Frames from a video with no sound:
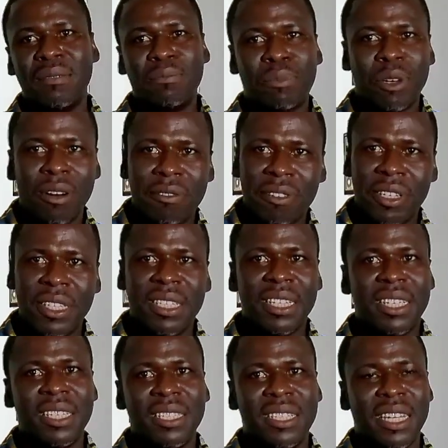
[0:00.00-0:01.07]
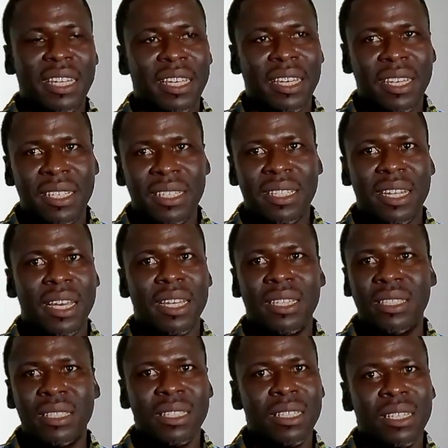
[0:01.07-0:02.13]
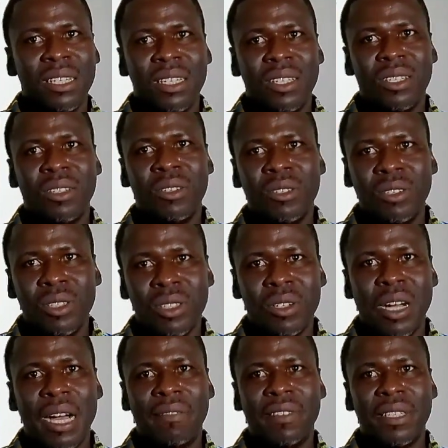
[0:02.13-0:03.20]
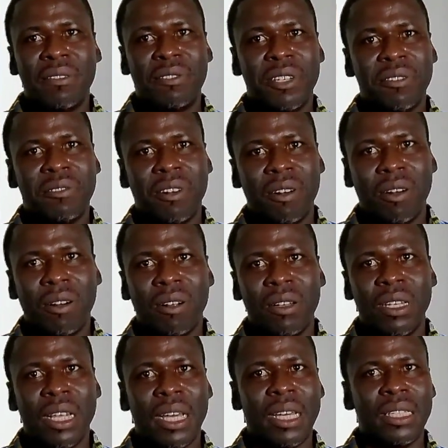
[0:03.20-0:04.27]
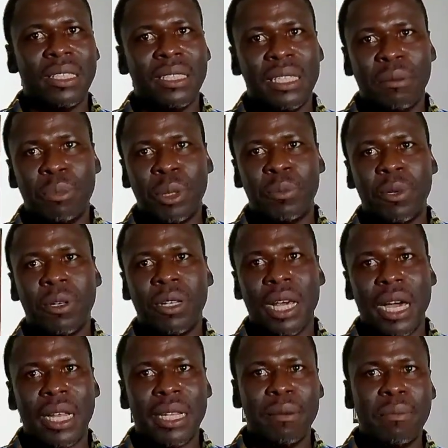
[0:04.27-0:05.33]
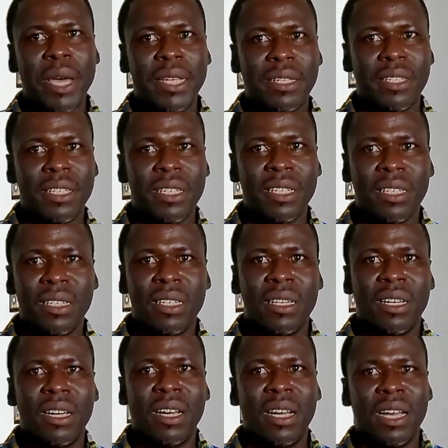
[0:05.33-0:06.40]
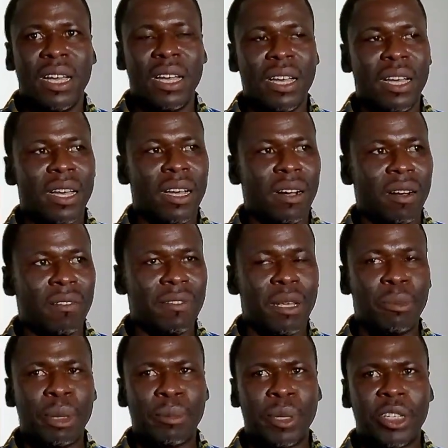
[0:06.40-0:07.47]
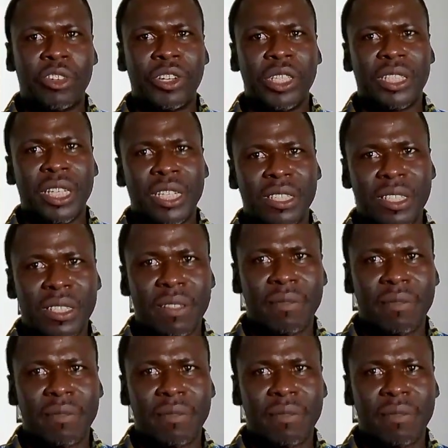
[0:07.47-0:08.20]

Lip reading: profit is the case, then you have it free for all, and the people are the mercy of the perpetrators.